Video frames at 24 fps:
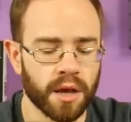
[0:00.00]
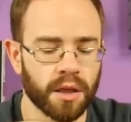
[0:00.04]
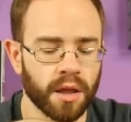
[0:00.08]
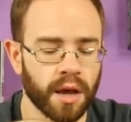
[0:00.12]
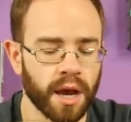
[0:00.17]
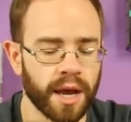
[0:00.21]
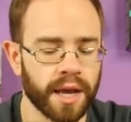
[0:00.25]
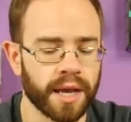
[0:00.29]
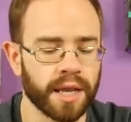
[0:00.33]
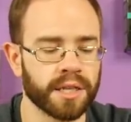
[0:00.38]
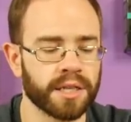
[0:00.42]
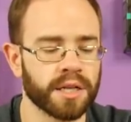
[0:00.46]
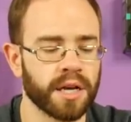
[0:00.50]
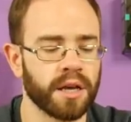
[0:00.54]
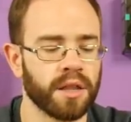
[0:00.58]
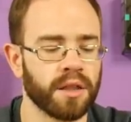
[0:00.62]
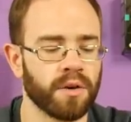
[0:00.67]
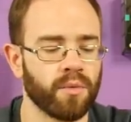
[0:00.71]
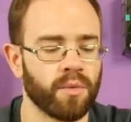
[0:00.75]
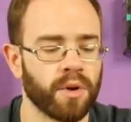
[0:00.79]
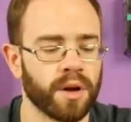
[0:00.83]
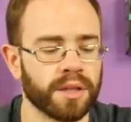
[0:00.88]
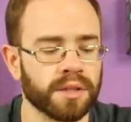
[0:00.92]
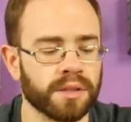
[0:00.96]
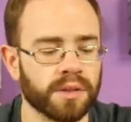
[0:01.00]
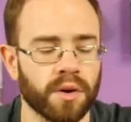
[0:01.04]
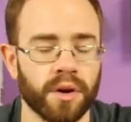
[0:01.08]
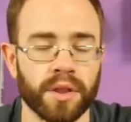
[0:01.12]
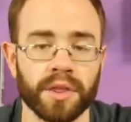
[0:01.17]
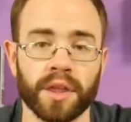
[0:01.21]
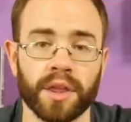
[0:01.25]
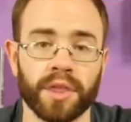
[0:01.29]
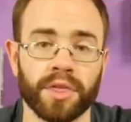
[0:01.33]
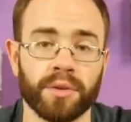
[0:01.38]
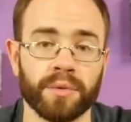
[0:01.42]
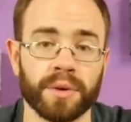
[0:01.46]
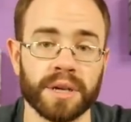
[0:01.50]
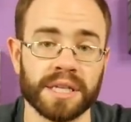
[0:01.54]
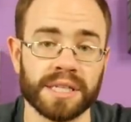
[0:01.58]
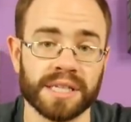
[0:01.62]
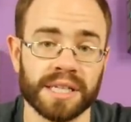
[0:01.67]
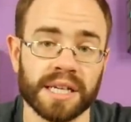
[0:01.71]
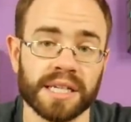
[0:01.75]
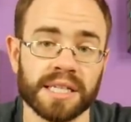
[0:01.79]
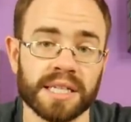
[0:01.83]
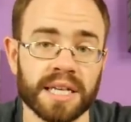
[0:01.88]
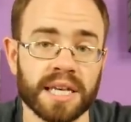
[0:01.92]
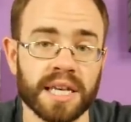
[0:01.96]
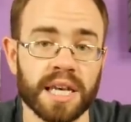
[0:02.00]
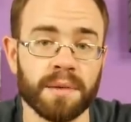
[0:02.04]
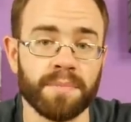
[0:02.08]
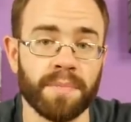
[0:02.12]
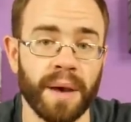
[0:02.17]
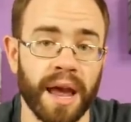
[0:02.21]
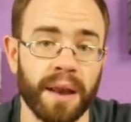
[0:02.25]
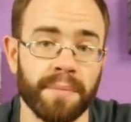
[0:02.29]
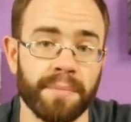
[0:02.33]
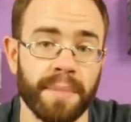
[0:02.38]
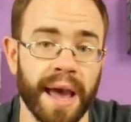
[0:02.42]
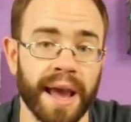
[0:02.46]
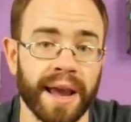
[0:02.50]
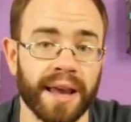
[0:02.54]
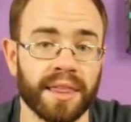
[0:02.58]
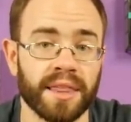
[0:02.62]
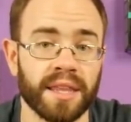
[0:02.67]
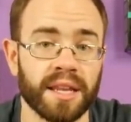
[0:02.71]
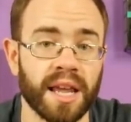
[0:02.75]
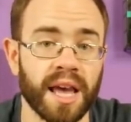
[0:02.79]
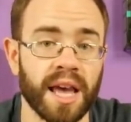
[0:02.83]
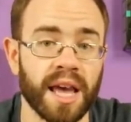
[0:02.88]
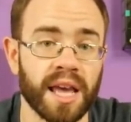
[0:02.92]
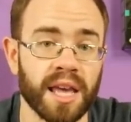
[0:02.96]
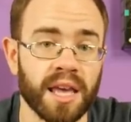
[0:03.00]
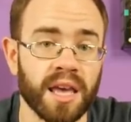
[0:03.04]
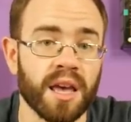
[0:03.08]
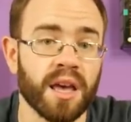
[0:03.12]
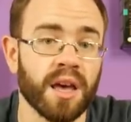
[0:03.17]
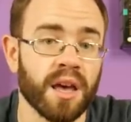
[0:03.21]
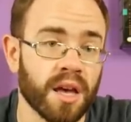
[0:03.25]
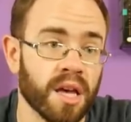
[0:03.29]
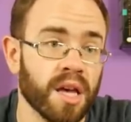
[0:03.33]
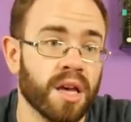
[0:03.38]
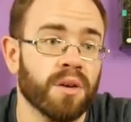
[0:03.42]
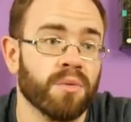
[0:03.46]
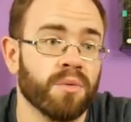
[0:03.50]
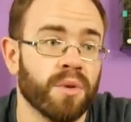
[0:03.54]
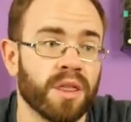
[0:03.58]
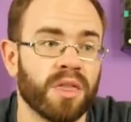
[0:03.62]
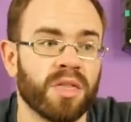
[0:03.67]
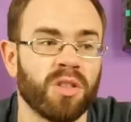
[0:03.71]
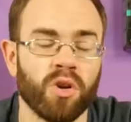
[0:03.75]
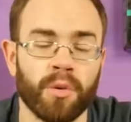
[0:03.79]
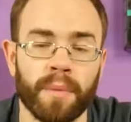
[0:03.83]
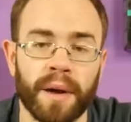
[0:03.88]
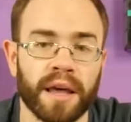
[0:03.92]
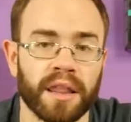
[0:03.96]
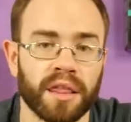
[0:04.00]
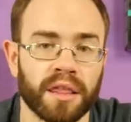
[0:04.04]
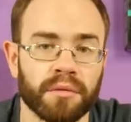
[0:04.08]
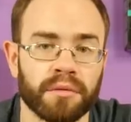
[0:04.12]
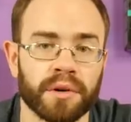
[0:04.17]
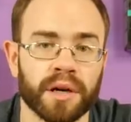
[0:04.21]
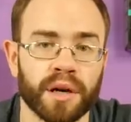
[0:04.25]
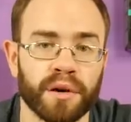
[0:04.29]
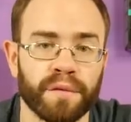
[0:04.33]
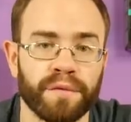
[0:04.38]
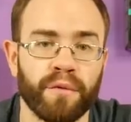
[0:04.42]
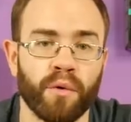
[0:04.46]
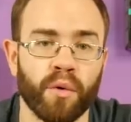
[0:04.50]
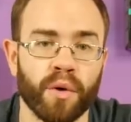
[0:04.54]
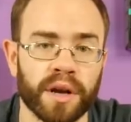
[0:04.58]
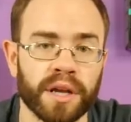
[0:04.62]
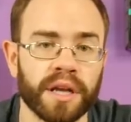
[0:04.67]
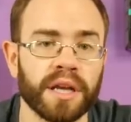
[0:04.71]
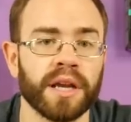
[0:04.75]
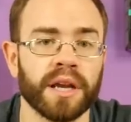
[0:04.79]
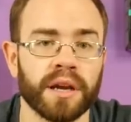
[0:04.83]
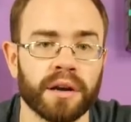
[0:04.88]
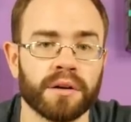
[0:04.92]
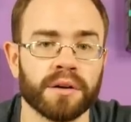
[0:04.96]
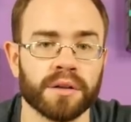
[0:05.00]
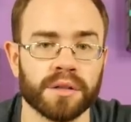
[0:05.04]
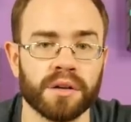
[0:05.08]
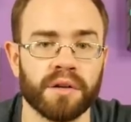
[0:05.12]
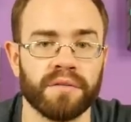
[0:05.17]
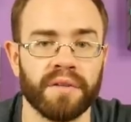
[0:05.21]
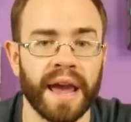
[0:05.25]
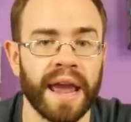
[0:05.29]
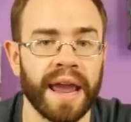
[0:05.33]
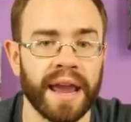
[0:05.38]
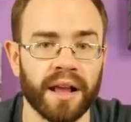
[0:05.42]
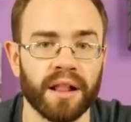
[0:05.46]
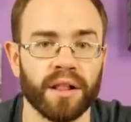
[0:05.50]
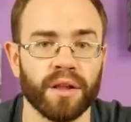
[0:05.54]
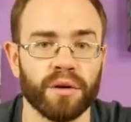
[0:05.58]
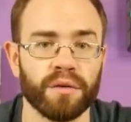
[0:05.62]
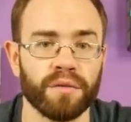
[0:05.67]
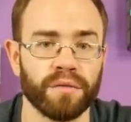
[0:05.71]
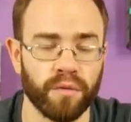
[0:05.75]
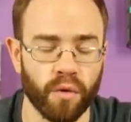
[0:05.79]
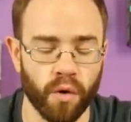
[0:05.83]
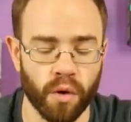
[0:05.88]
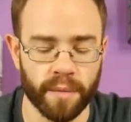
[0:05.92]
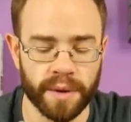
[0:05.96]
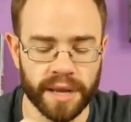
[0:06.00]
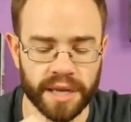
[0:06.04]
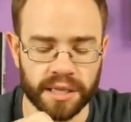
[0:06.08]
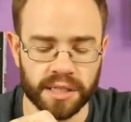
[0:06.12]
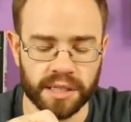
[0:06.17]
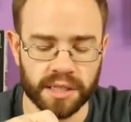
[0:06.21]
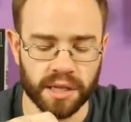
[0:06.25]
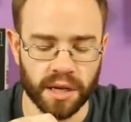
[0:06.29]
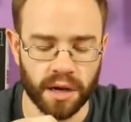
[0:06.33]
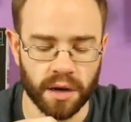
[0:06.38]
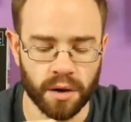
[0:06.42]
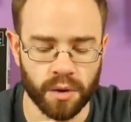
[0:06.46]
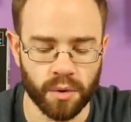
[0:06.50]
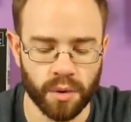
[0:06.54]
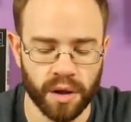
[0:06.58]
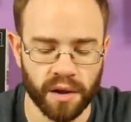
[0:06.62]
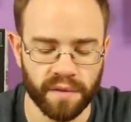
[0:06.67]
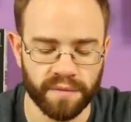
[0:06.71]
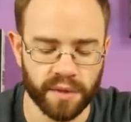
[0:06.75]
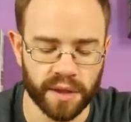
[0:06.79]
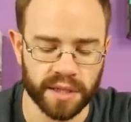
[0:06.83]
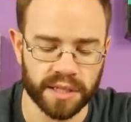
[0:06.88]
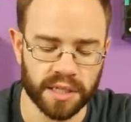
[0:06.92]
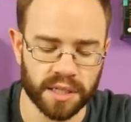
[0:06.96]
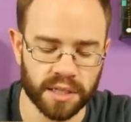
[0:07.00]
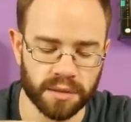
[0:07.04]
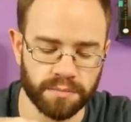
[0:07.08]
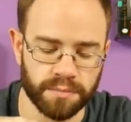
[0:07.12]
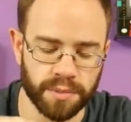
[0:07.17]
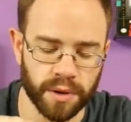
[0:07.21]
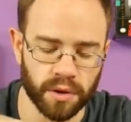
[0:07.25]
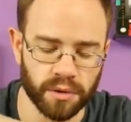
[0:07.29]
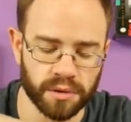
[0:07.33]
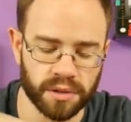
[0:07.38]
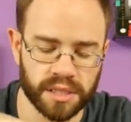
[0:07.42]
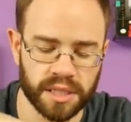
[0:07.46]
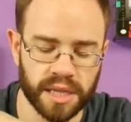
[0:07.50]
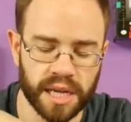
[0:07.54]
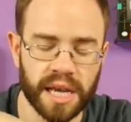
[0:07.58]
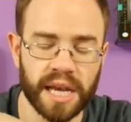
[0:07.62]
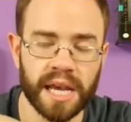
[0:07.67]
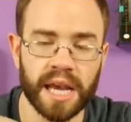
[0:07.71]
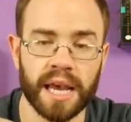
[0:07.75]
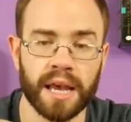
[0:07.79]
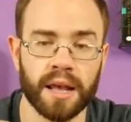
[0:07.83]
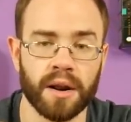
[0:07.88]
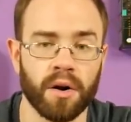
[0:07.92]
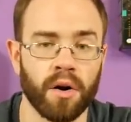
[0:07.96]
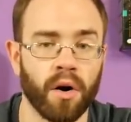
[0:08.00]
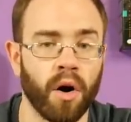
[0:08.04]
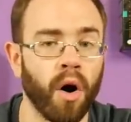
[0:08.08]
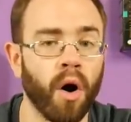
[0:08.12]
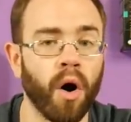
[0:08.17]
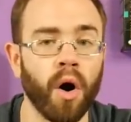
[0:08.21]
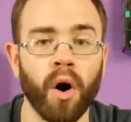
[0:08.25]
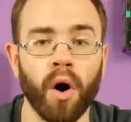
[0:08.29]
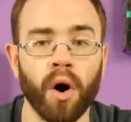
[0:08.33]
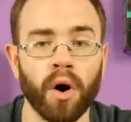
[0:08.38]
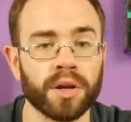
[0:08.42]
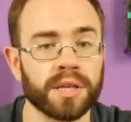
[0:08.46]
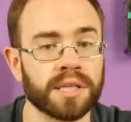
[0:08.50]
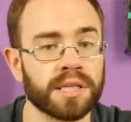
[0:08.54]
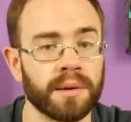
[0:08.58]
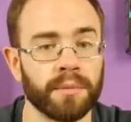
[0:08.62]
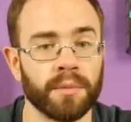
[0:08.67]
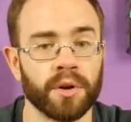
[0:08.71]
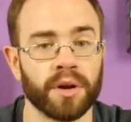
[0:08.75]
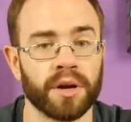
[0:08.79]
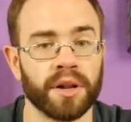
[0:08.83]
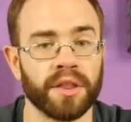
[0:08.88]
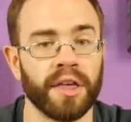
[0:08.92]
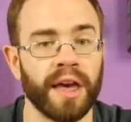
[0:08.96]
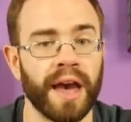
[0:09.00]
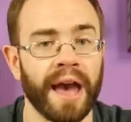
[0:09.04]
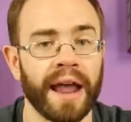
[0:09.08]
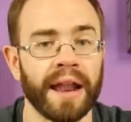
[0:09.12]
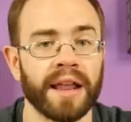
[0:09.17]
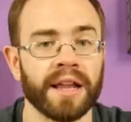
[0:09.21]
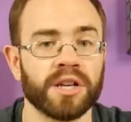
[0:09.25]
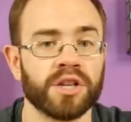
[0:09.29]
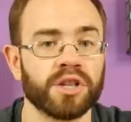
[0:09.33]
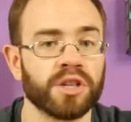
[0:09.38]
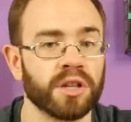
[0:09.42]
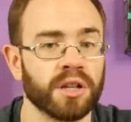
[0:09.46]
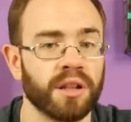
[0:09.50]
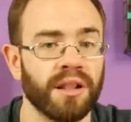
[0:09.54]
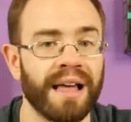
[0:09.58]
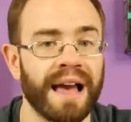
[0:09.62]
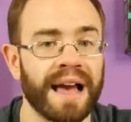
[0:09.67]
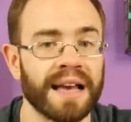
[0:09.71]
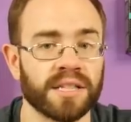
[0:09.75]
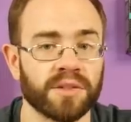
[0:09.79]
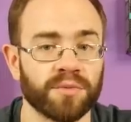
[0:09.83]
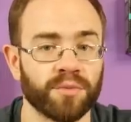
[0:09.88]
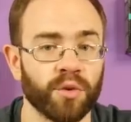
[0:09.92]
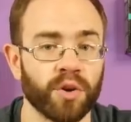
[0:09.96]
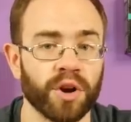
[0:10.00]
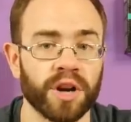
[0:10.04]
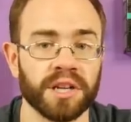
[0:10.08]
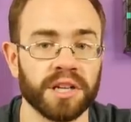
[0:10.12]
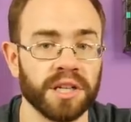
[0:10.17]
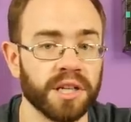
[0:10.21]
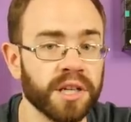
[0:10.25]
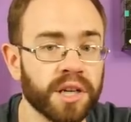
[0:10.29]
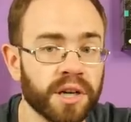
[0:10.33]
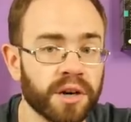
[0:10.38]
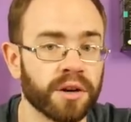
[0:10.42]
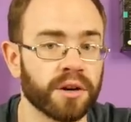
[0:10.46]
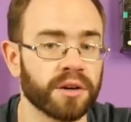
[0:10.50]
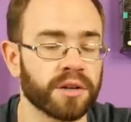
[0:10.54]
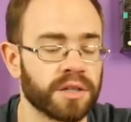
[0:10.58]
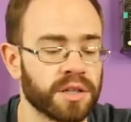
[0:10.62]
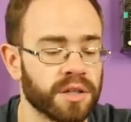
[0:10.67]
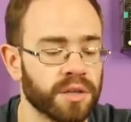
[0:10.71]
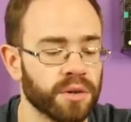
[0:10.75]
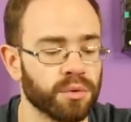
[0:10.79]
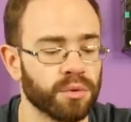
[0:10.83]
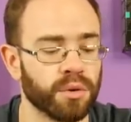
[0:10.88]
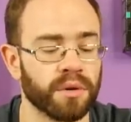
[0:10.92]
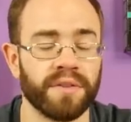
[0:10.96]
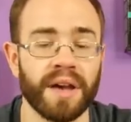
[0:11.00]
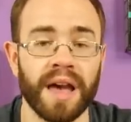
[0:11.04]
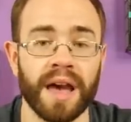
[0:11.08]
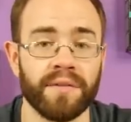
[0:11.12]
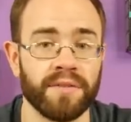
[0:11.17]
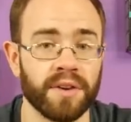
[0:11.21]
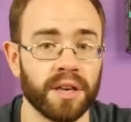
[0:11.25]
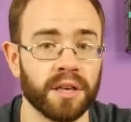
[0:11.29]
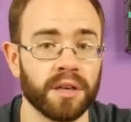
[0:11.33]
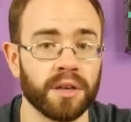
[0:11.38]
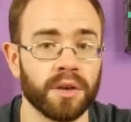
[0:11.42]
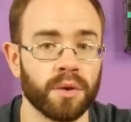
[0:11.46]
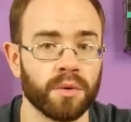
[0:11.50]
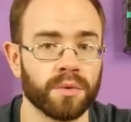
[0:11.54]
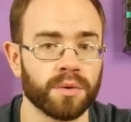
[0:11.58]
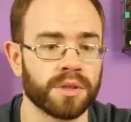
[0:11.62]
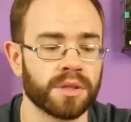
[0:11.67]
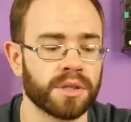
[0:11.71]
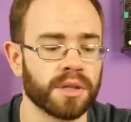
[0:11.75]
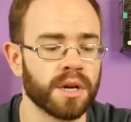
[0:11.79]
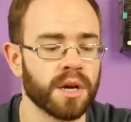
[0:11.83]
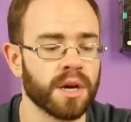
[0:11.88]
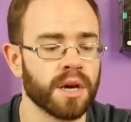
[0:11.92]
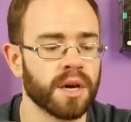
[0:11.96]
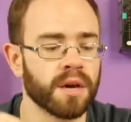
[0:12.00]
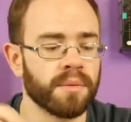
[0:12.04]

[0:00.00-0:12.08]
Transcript: I can tell you the ones on the 360 keypad back in the day, went through about three or four years of Halo for me, so if this is built at all similar to that, it should last for a year or two of heavy use.